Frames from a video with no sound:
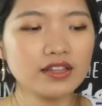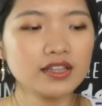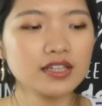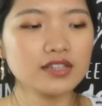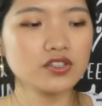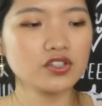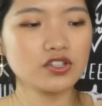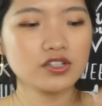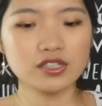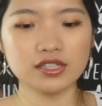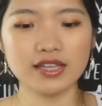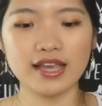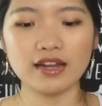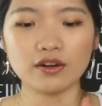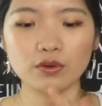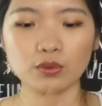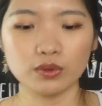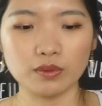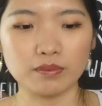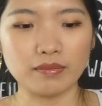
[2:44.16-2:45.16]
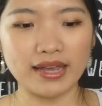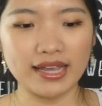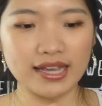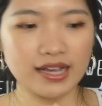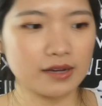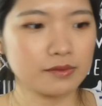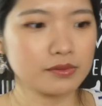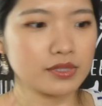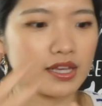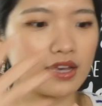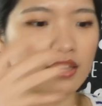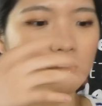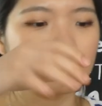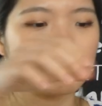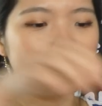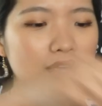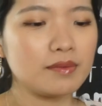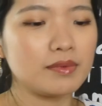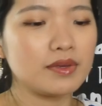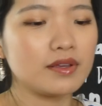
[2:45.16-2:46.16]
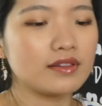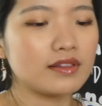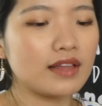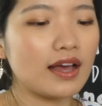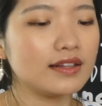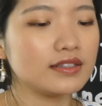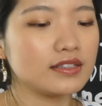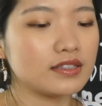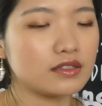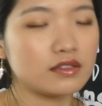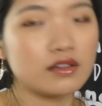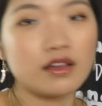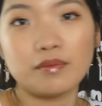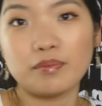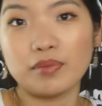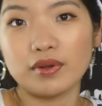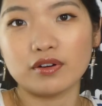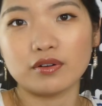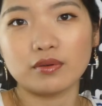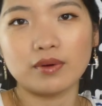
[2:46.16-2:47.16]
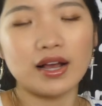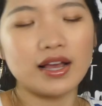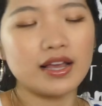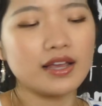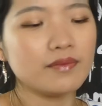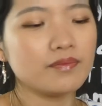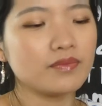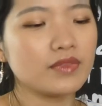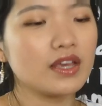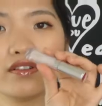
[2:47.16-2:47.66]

then let's just get all the makeups out. Maybe that's a better way.